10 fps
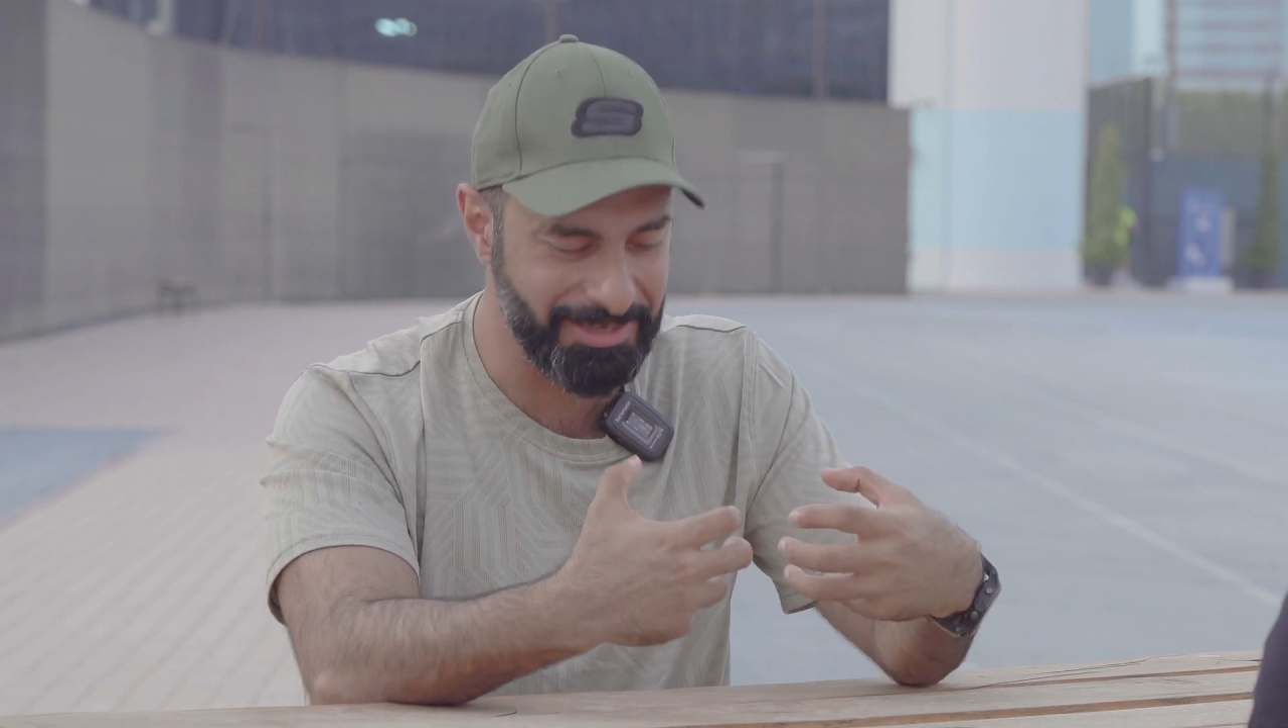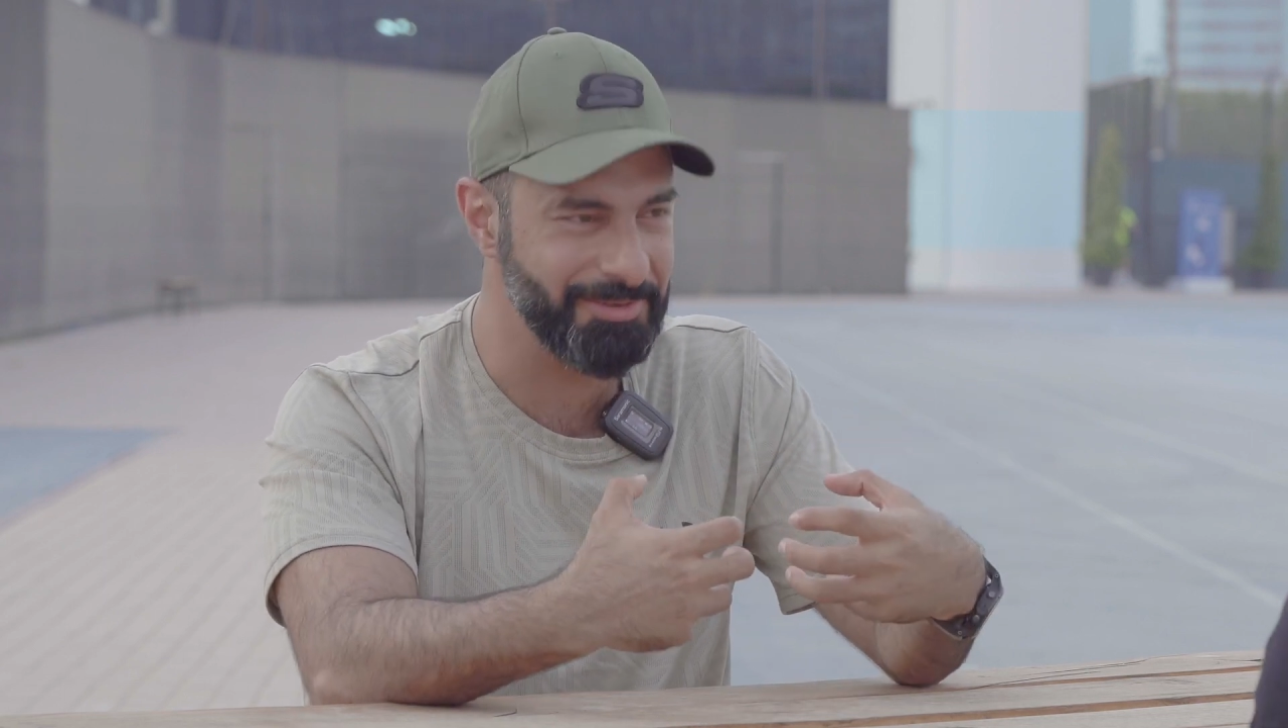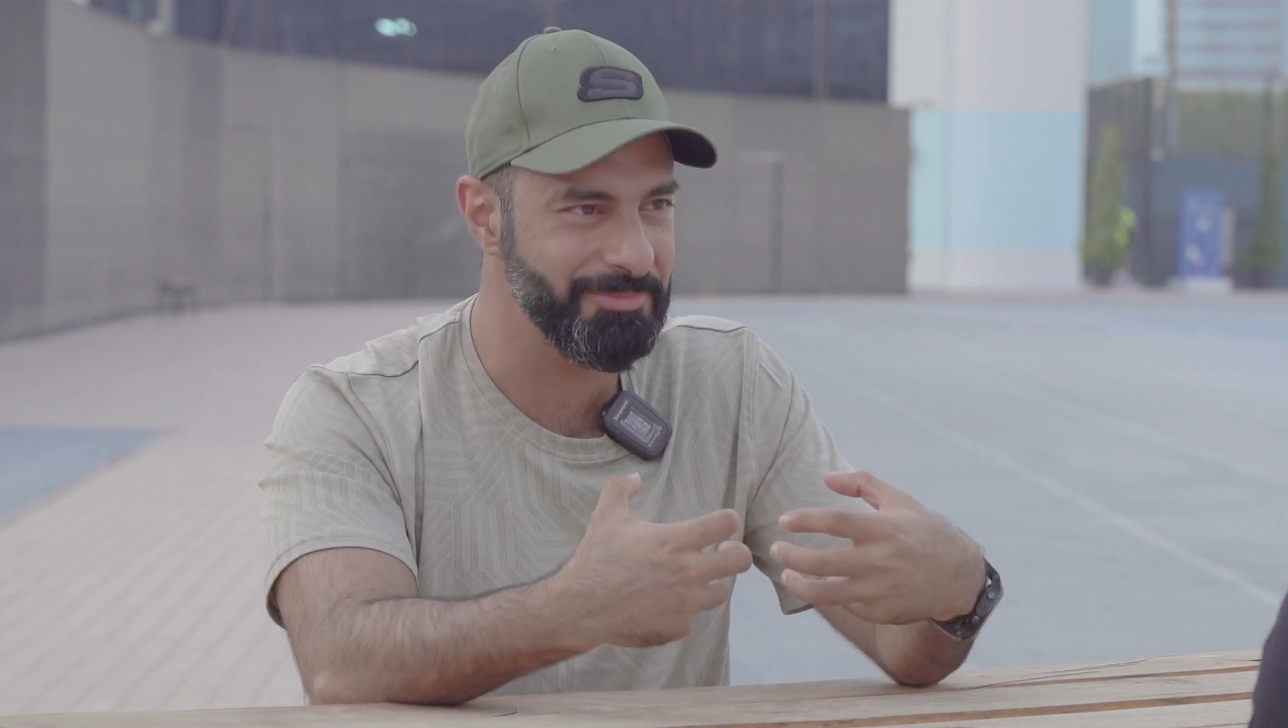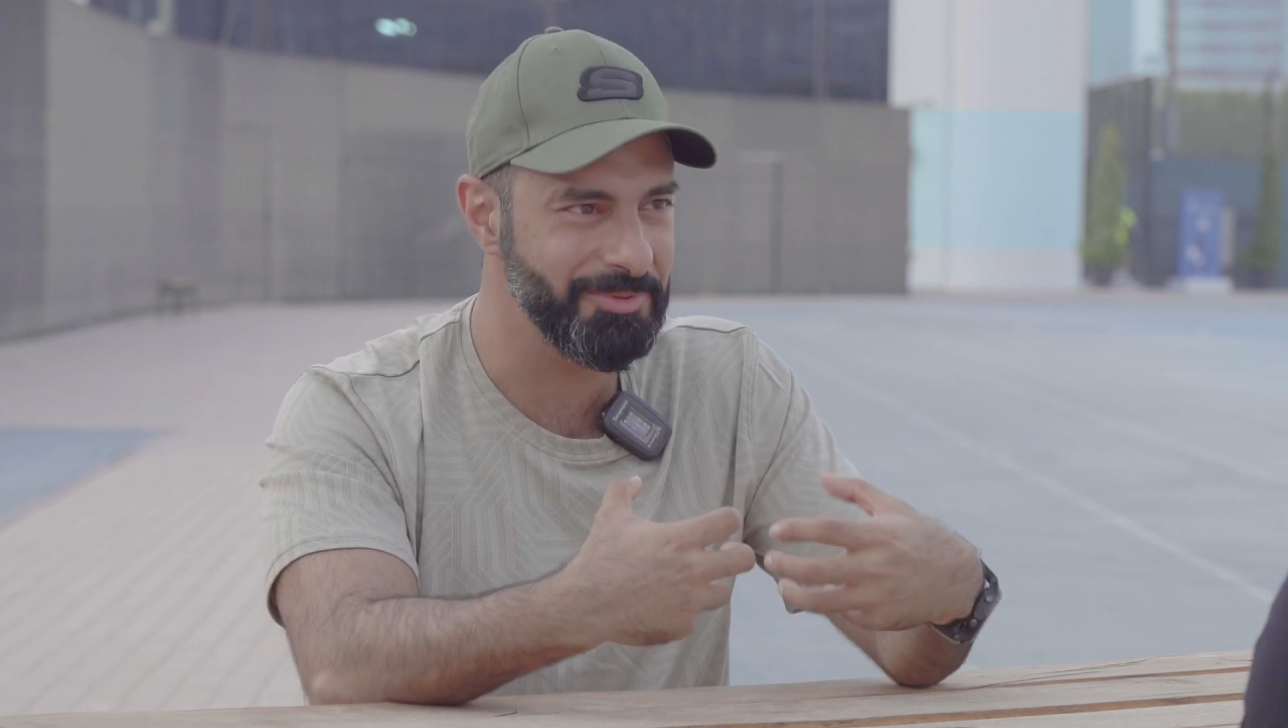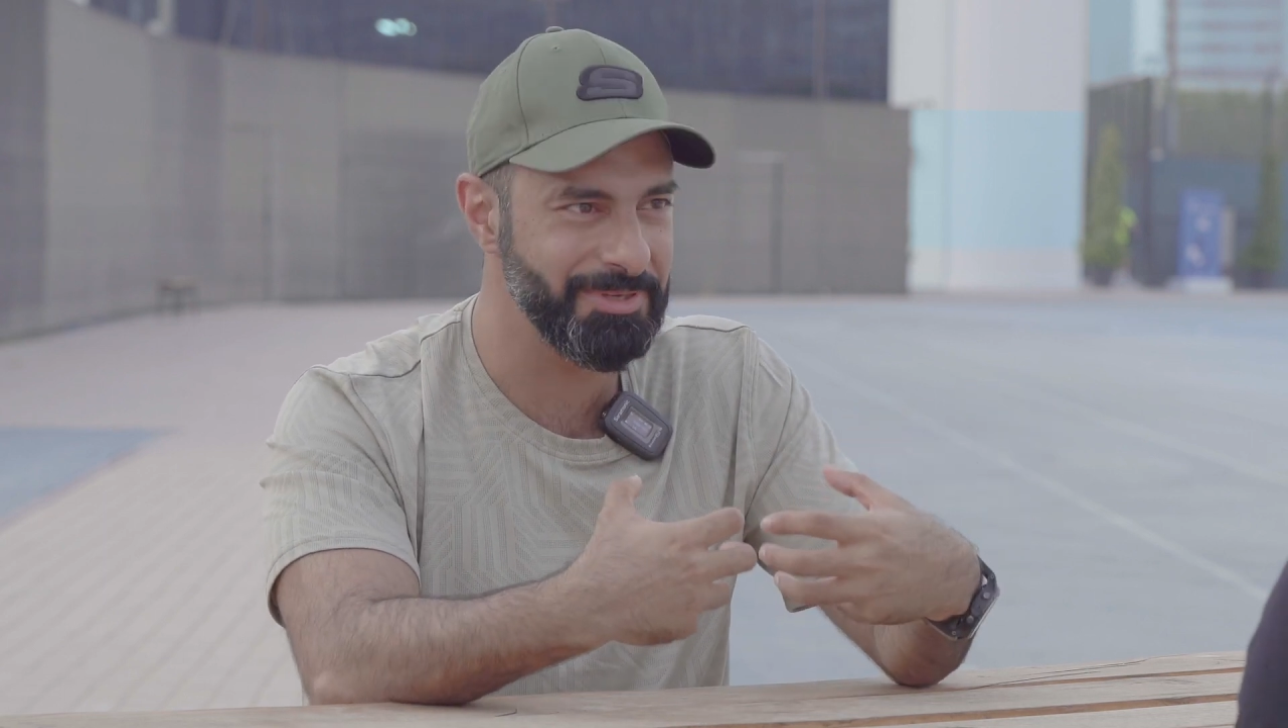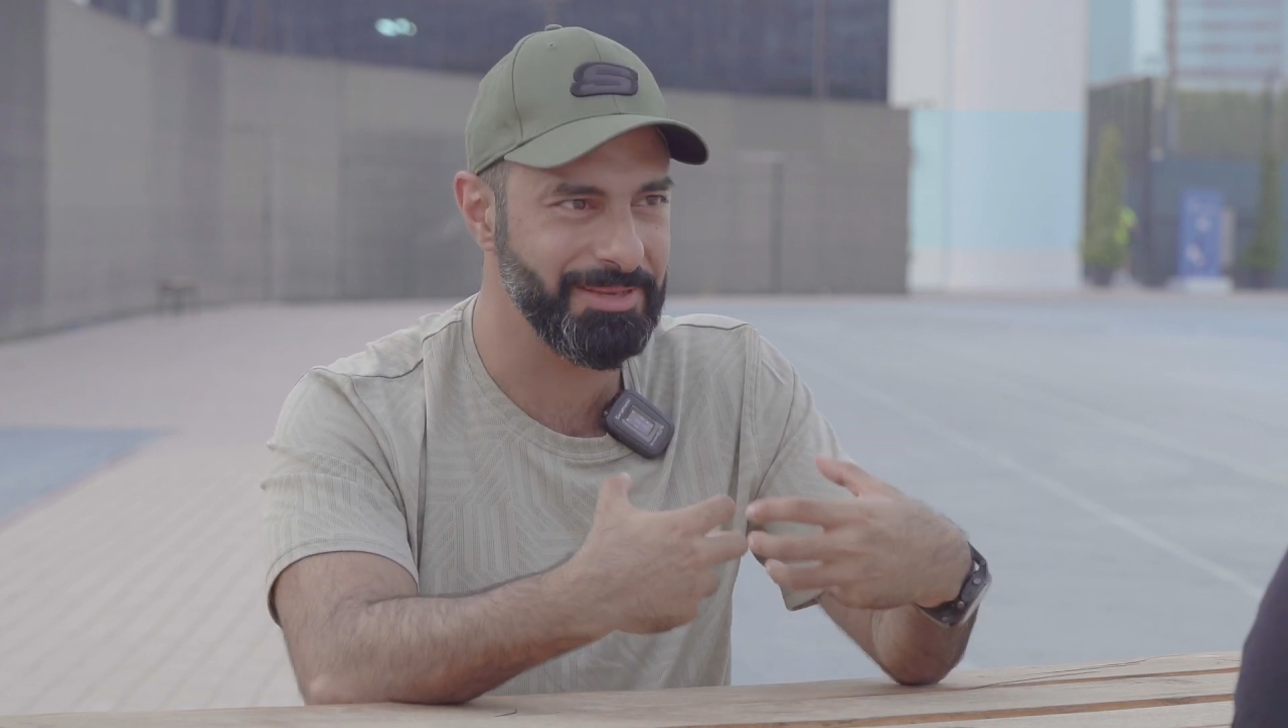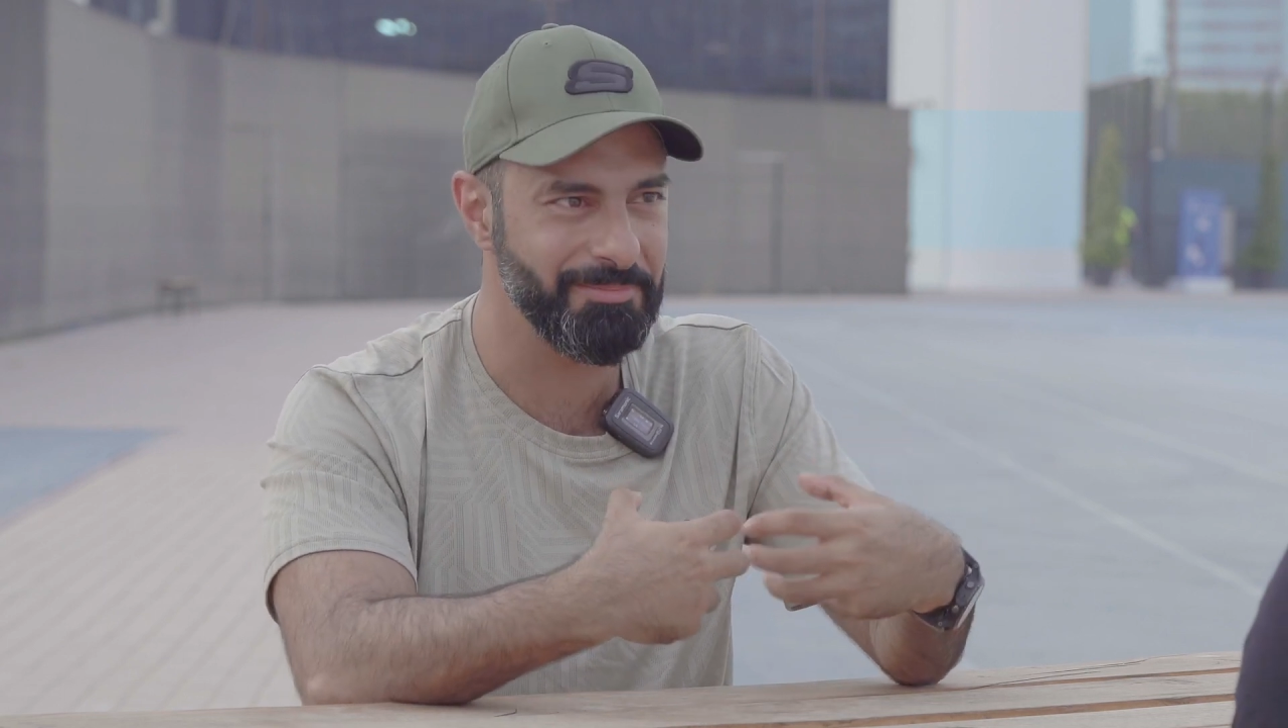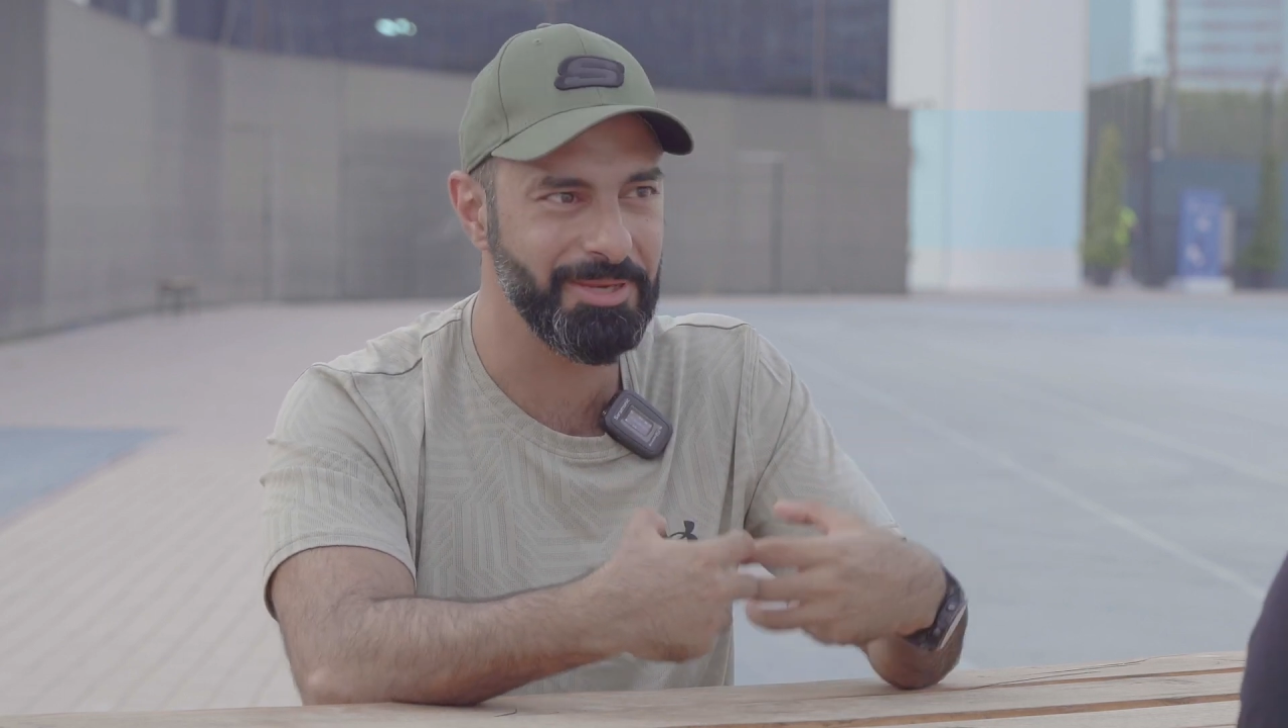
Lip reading: in